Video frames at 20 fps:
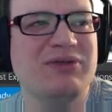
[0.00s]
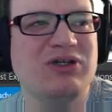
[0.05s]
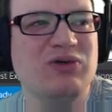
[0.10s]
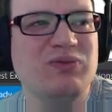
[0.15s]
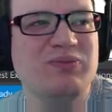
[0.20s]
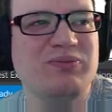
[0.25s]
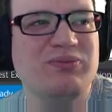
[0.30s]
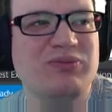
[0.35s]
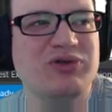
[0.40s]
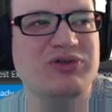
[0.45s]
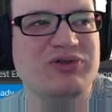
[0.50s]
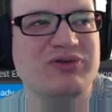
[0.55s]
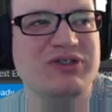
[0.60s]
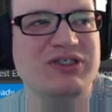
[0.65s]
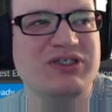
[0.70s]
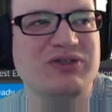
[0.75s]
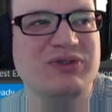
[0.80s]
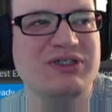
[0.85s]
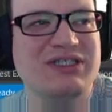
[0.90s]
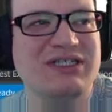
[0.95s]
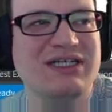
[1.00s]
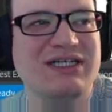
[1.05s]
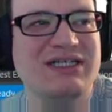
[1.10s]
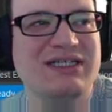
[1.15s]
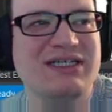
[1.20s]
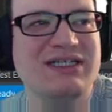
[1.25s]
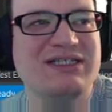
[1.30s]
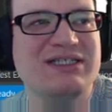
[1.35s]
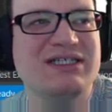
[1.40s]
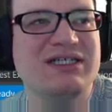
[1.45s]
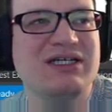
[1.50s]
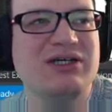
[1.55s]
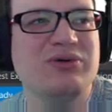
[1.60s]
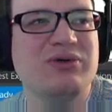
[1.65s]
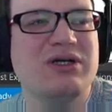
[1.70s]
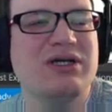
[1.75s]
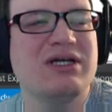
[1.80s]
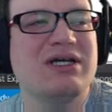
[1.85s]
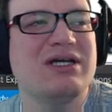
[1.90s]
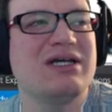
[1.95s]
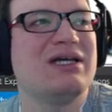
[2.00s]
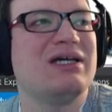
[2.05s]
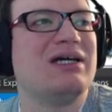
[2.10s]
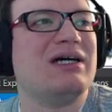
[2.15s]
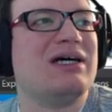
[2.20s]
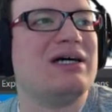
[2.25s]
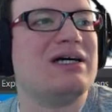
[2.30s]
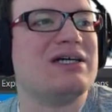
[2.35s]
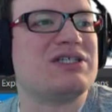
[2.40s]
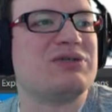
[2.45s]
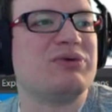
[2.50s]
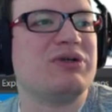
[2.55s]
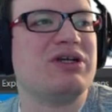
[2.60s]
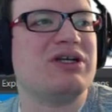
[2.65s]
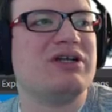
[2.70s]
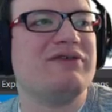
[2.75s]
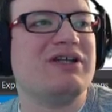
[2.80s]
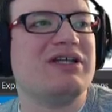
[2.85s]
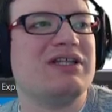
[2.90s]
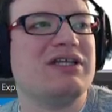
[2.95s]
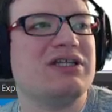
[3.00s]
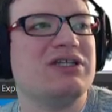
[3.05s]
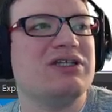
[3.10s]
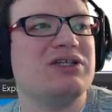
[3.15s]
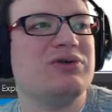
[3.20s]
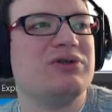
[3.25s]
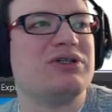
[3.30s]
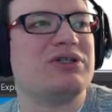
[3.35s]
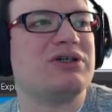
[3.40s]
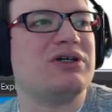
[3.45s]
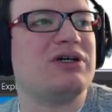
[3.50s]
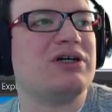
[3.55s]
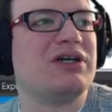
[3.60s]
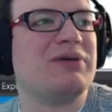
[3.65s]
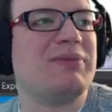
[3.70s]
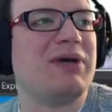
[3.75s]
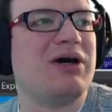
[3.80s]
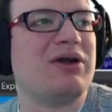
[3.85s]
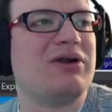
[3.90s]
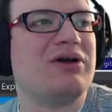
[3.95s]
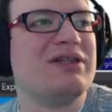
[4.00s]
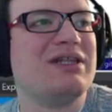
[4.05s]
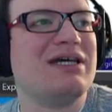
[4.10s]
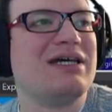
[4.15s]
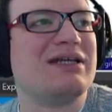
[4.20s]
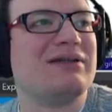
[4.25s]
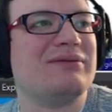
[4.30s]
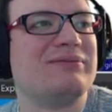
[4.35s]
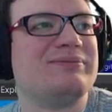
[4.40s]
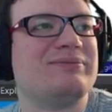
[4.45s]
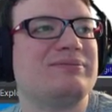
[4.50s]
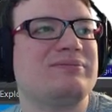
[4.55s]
Nope, most recent one's 8 days ago, so we don't have anything new to talk about on that.